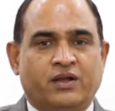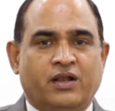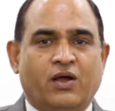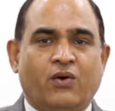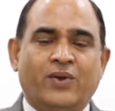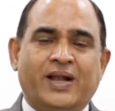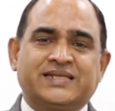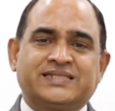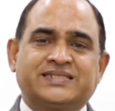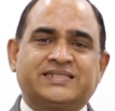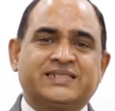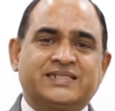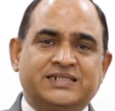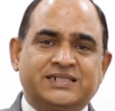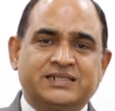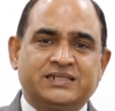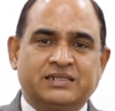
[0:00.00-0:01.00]
Now, let us
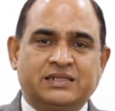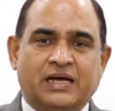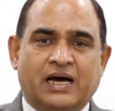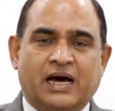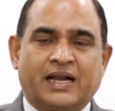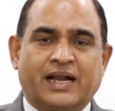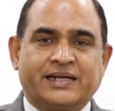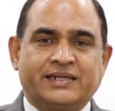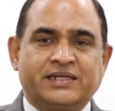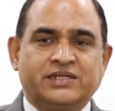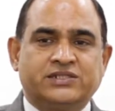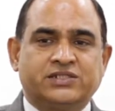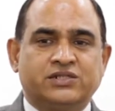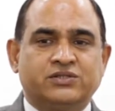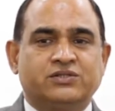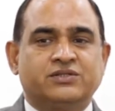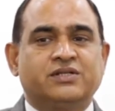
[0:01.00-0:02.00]
turn our
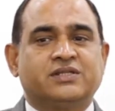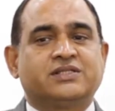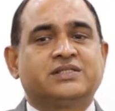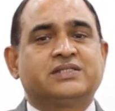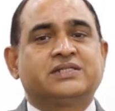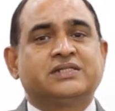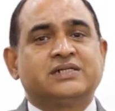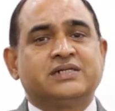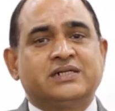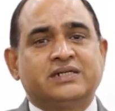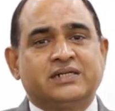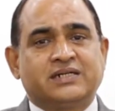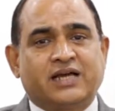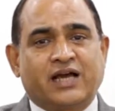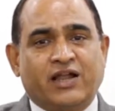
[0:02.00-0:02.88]
attention to the third